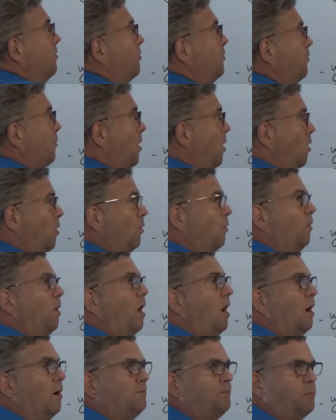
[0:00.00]
thrown
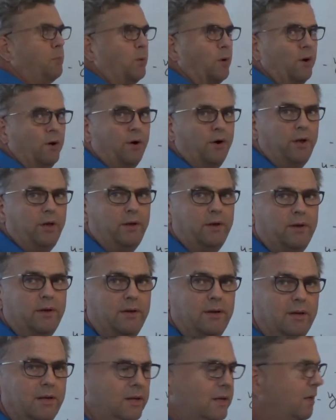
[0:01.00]
upward.
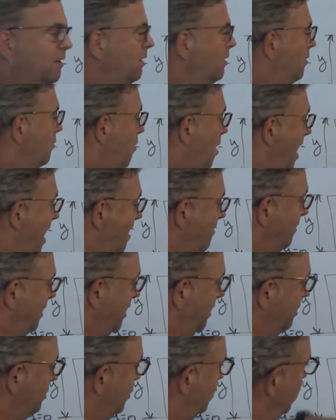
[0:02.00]

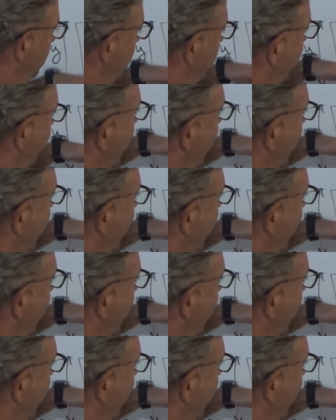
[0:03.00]
Gravity's doing